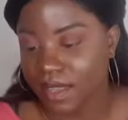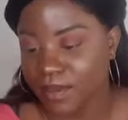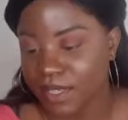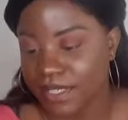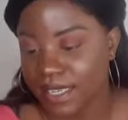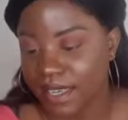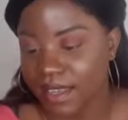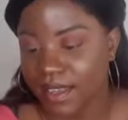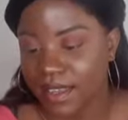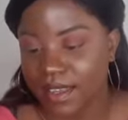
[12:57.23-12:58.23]
I'm gonna
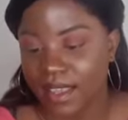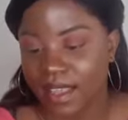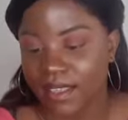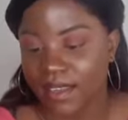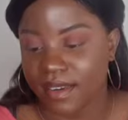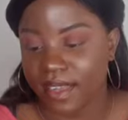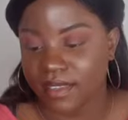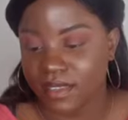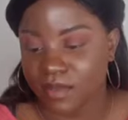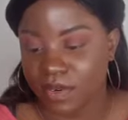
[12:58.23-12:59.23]
take the
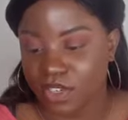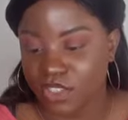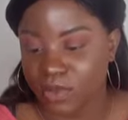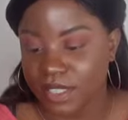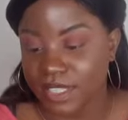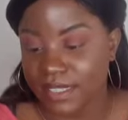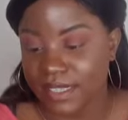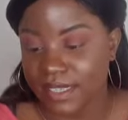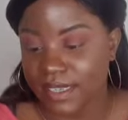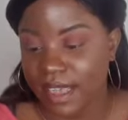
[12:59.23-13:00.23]
next brush, which
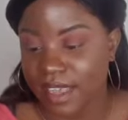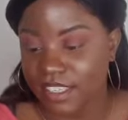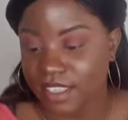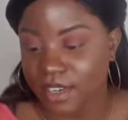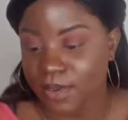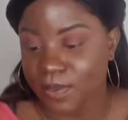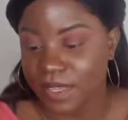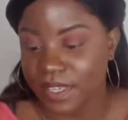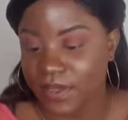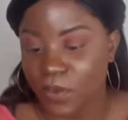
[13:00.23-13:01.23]
is the eyeshadow
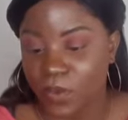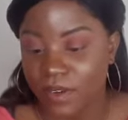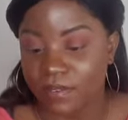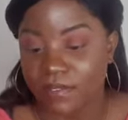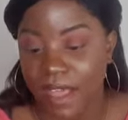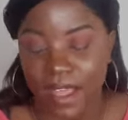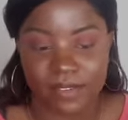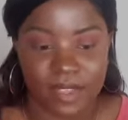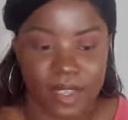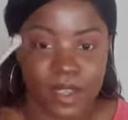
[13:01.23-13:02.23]

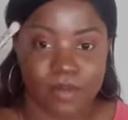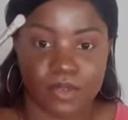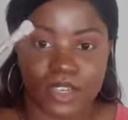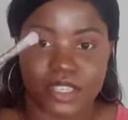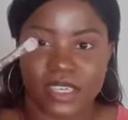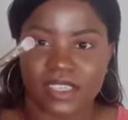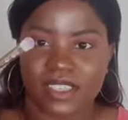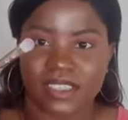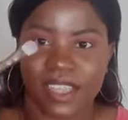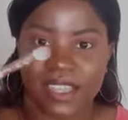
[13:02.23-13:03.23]
P15 brush, and it's
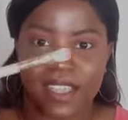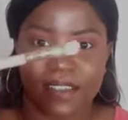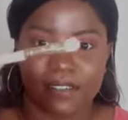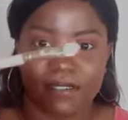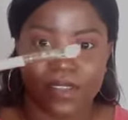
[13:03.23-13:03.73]
just like a